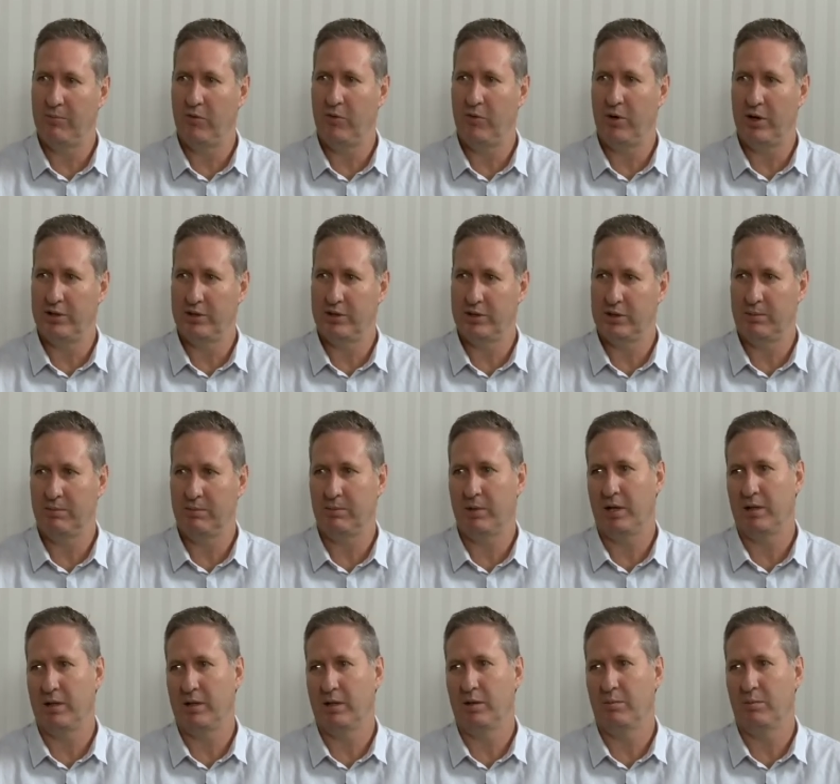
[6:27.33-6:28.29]
for Eskom
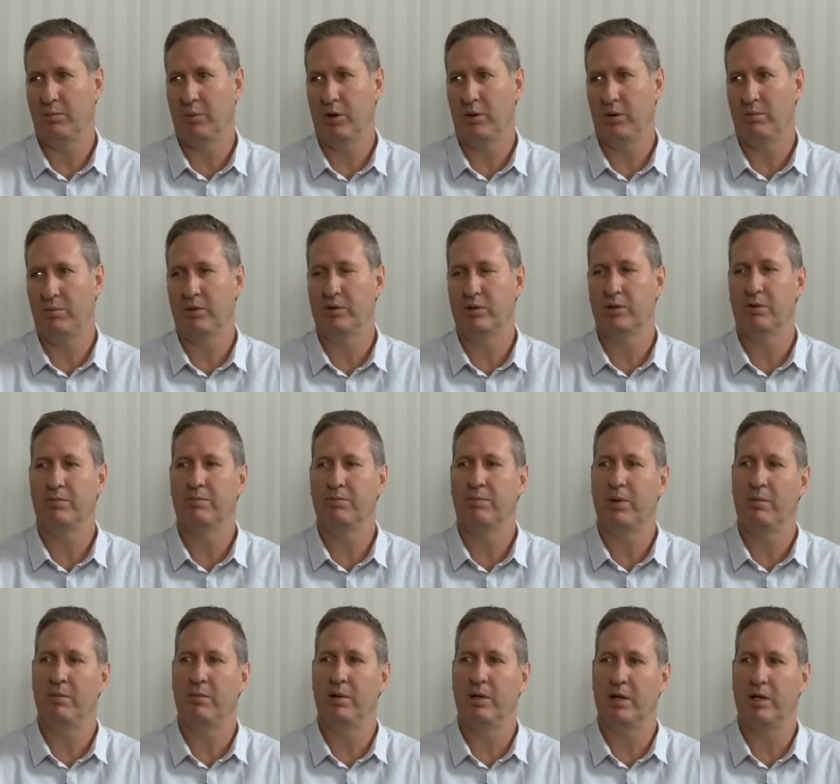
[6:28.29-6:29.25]
that the Department of
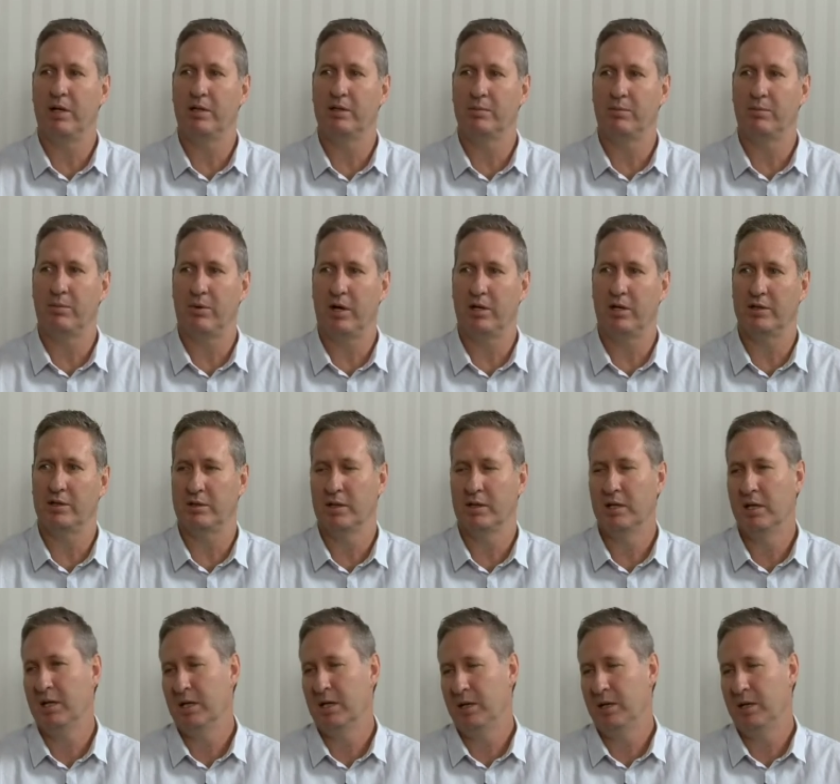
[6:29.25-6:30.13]
Public Enterprises